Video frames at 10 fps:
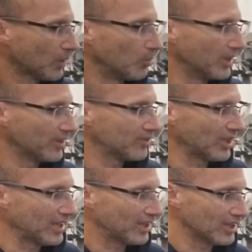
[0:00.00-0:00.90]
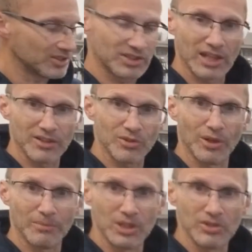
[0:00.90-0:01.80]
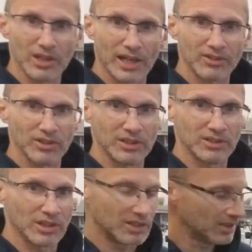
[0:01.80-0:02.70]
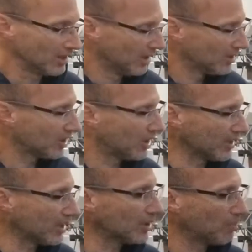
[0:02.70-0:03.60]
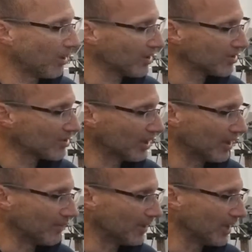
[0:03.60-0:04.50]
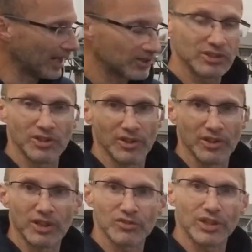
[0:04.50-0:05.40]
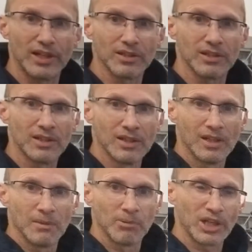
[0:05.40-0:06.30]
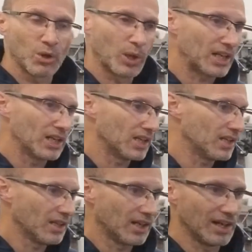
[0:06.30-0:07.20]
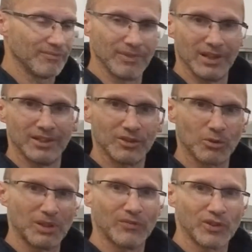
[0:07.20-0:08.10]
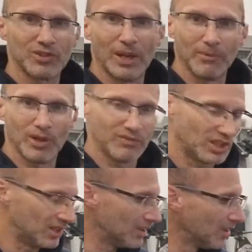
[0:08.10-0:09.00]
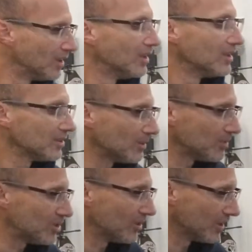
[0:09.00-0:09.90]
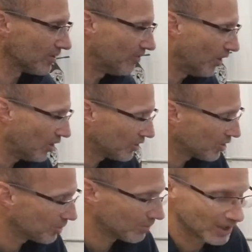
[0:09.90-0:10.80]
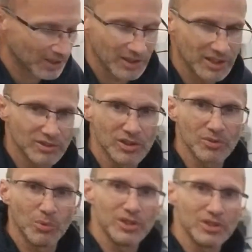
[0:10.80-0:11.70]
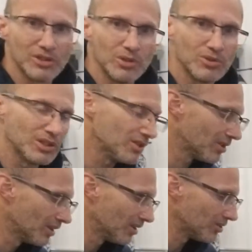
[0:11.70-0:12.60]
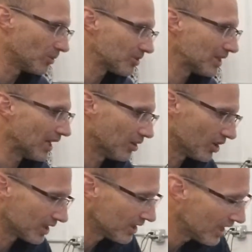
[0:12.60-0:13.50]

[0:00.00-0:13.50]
with Send Cut Send is who I'm using actually to cut these parts. They actually turn things around pretty quickly. This will be the first time that I've done some serious volume other than just onesie twosies, so we'll see how long it